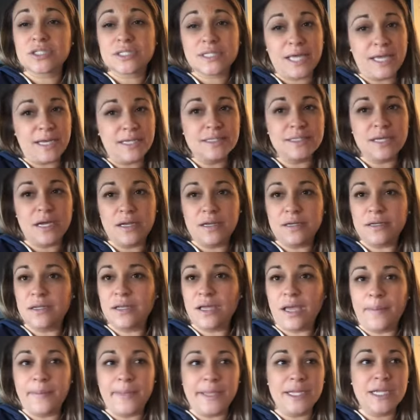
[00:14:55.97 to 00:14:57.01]
get it done.
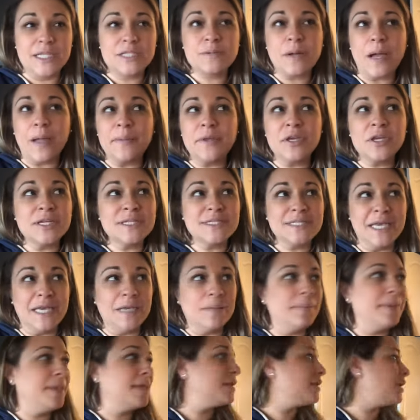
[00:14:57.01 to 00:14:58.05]
I mean, it's probably going to
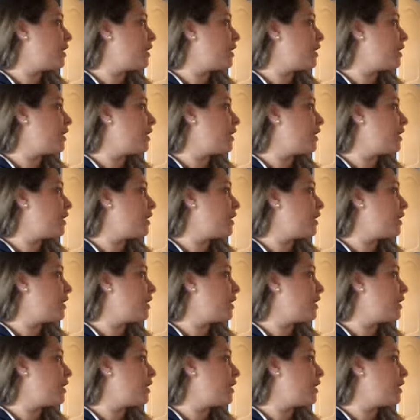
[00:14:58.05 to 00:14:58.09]
take me